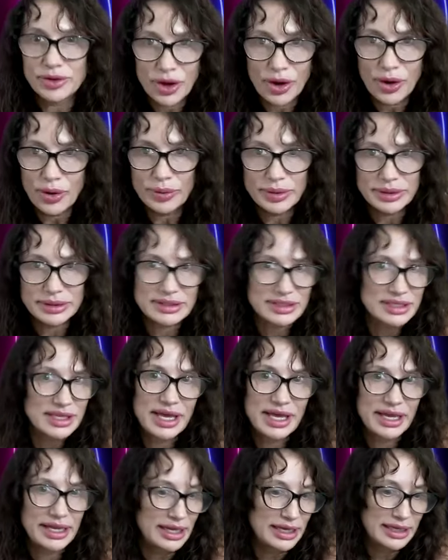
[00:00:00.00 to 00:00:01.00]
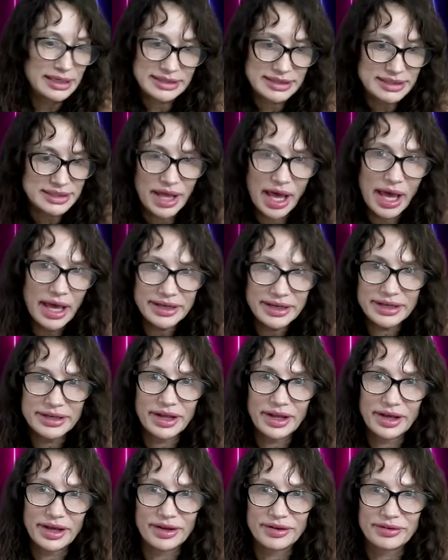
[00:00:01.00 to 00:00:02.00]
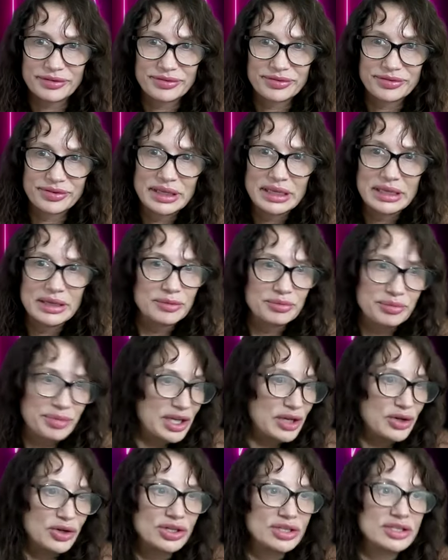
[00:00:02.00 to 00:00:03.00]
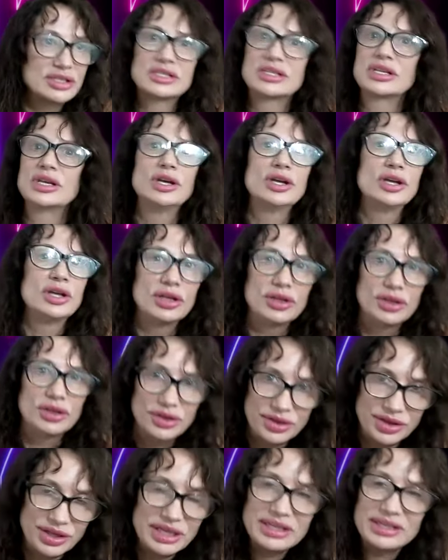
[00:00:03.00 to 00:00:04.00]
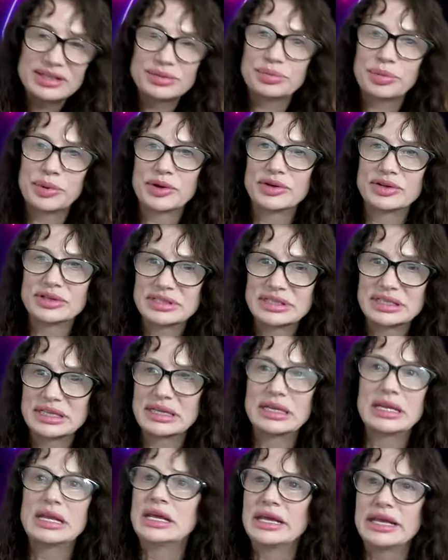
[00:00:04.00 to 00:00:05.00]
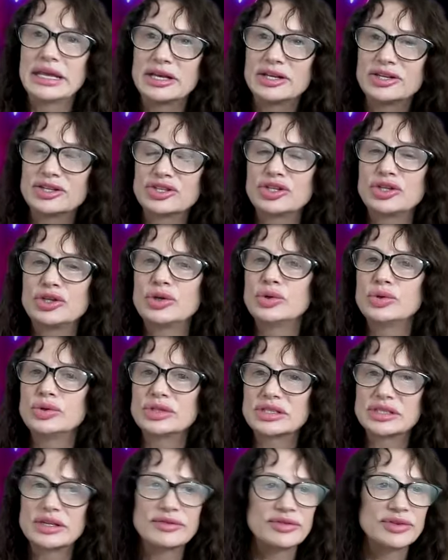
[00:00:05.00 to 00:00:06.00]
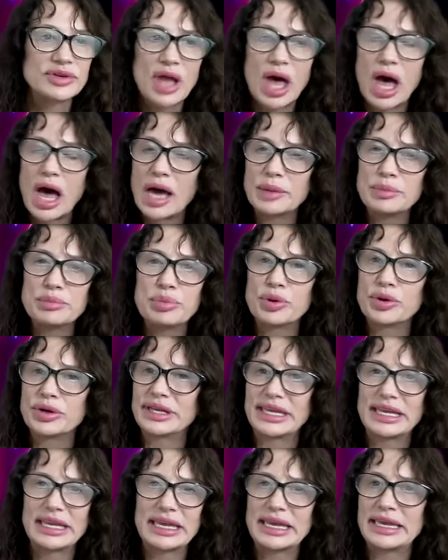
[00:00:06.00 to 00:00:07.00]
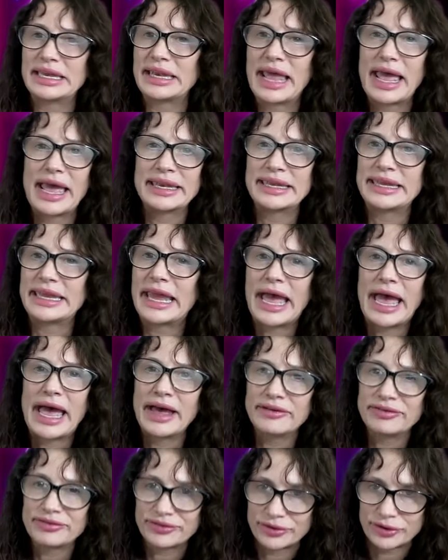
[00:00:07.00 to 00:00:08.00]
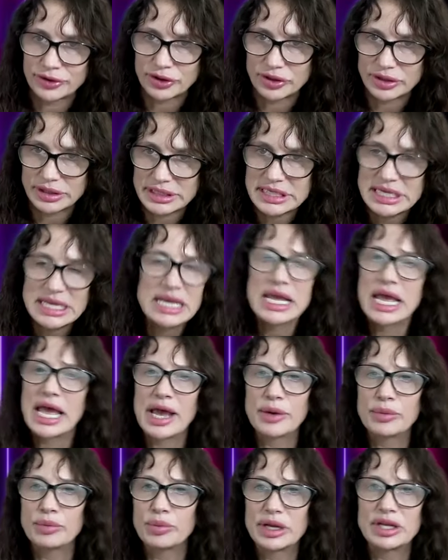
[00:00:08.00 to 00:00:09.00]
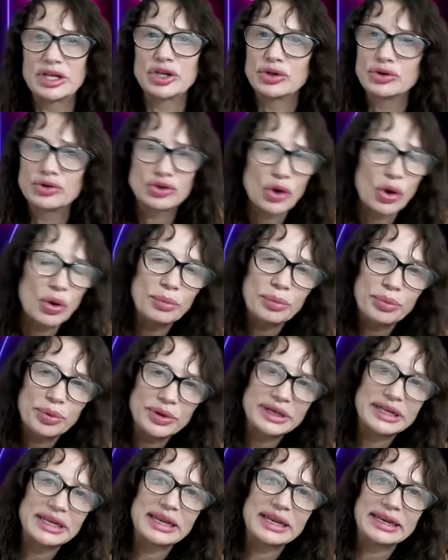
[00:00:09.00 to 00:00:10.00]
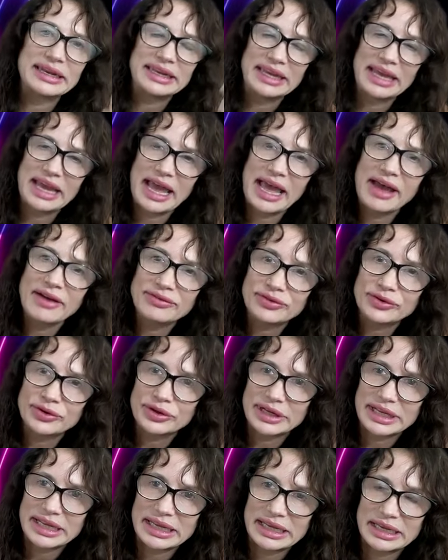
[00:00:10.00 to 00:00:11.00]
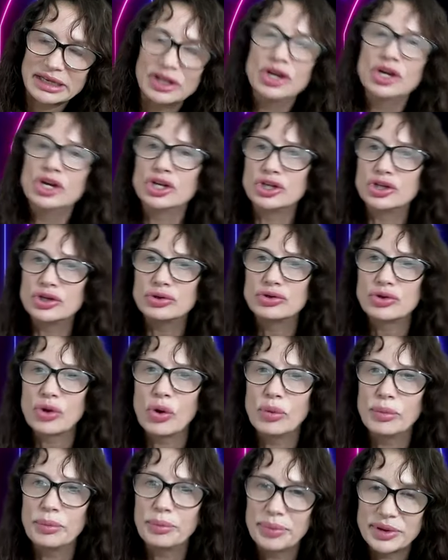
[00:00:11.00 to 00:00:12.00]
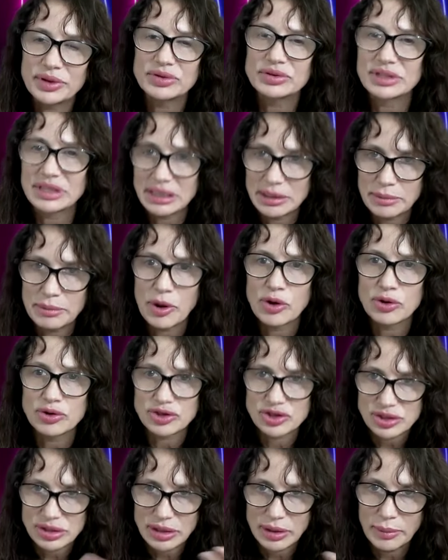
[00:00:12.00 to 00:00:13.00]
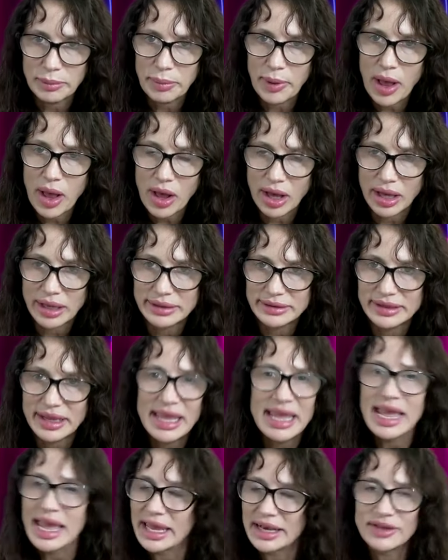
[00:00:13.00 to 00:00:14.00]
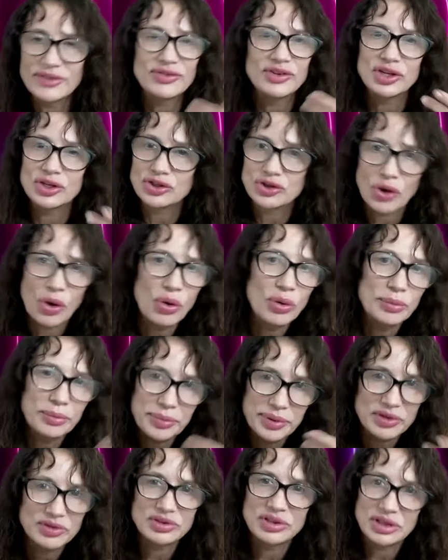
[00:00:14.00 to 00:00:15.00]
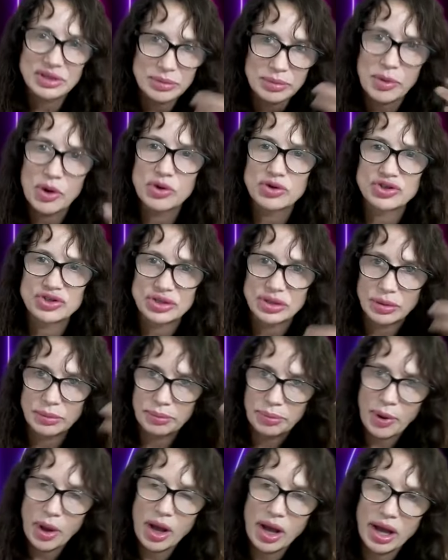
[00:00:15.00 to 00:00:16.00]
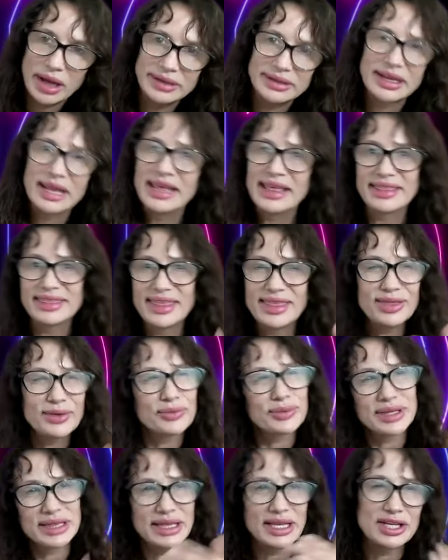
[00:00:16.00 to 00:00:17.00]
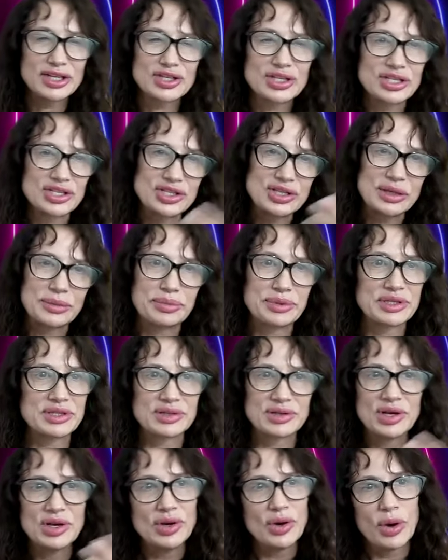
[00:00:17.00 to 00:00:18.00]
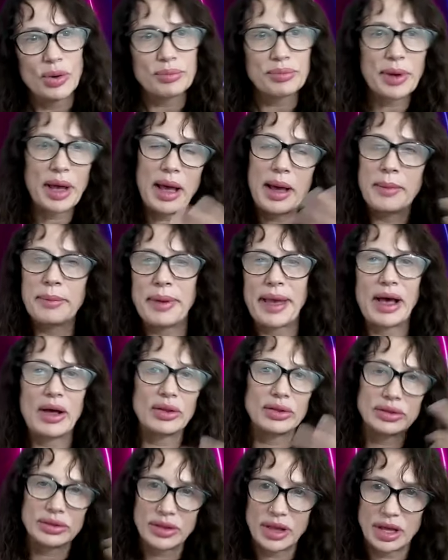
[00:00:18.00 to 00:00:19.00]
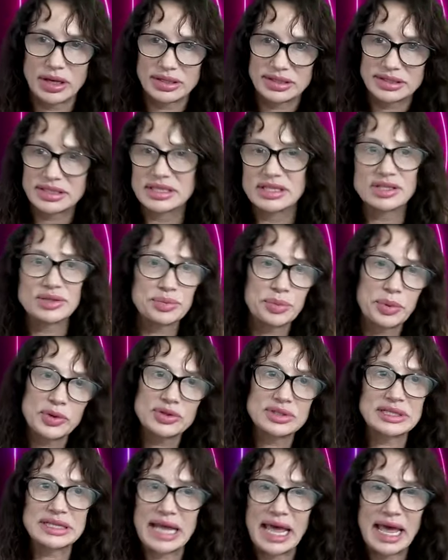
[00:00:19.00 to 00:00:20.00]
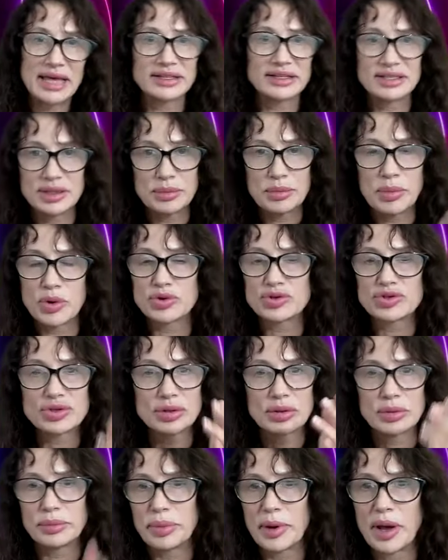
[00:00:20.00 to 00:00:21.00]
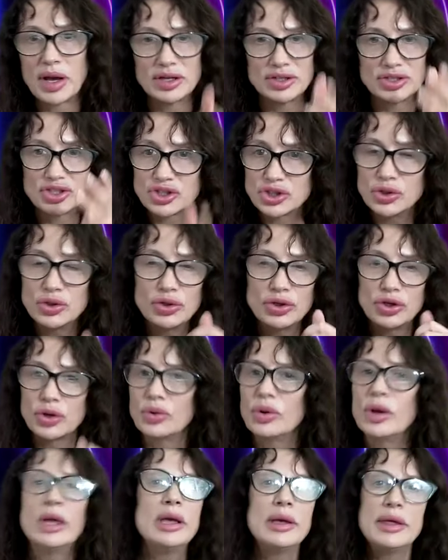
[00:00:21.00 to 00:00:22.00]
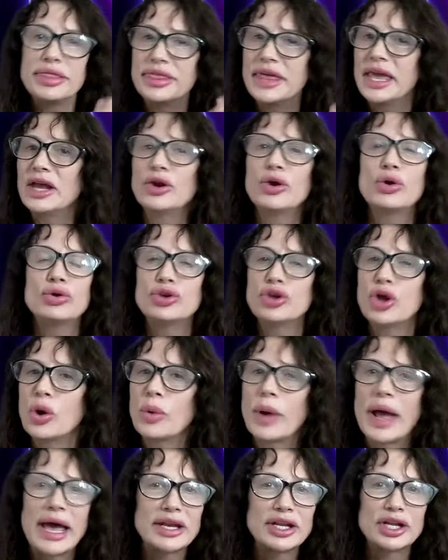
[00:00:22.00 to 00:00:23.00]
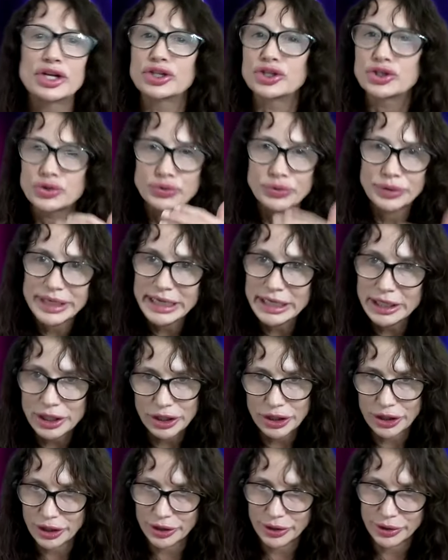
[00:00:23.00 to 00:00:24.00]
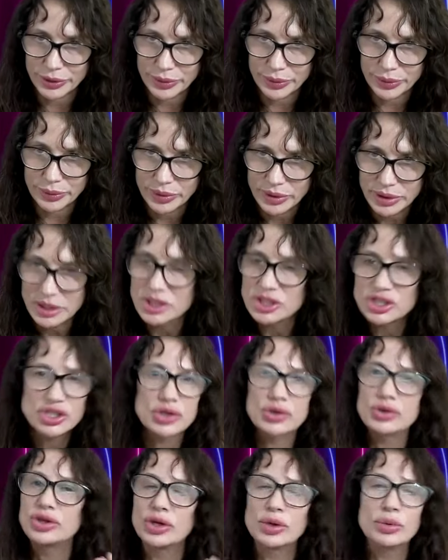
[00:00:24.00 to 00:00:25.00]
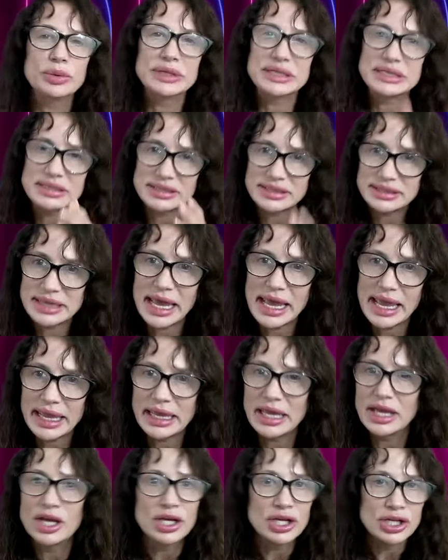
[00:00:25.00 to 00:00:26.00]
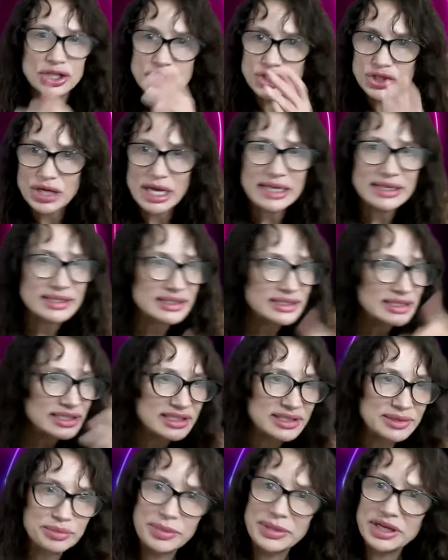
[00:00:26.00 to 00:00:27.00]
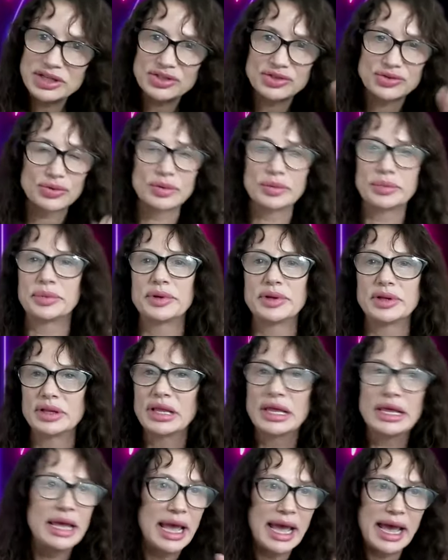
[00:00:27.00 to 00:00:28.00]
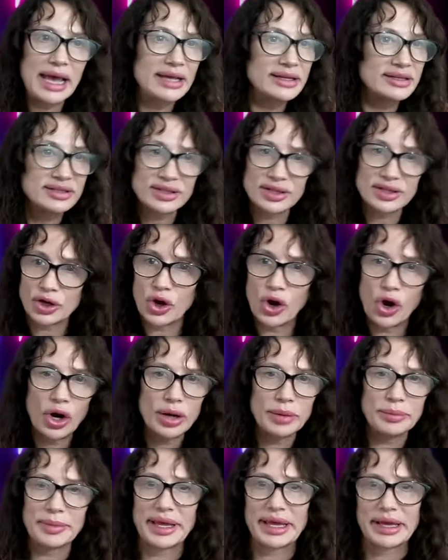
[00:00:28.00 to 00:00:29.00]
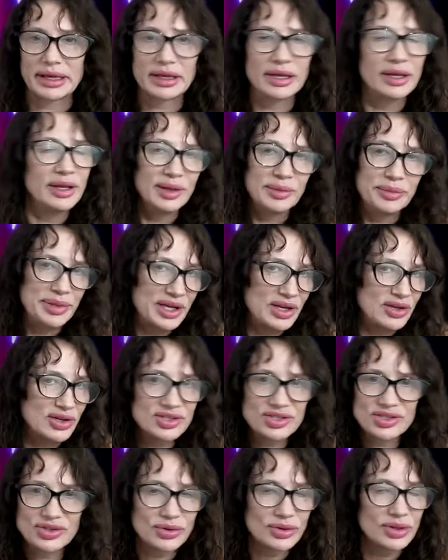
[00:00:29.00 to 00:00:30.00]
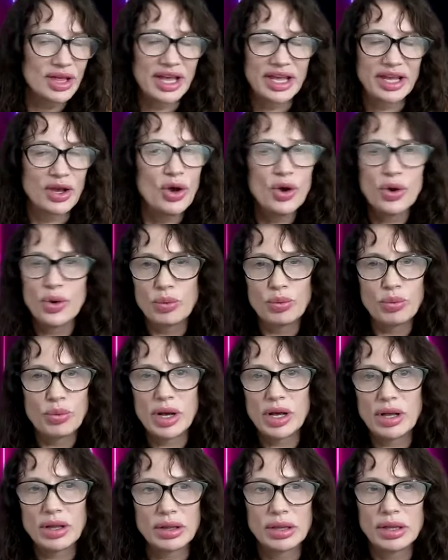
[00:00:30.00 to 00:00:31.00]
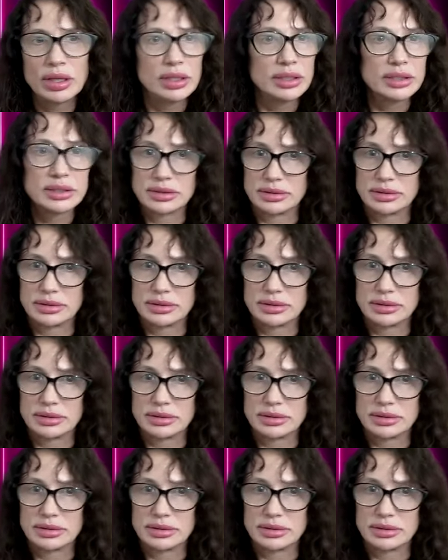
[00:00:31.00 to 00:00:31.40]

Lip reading: no, it's like it's not enough, because this person is used of not putting in any effort. And when you don't put any effort in, you don't build an emotional bond. And if you don't build an emotional bond, then the relationship is about lust. This person has an emotional bond to you. They don't know how to treat you. So you would stay just as miserable as the karmic, because you're like, well,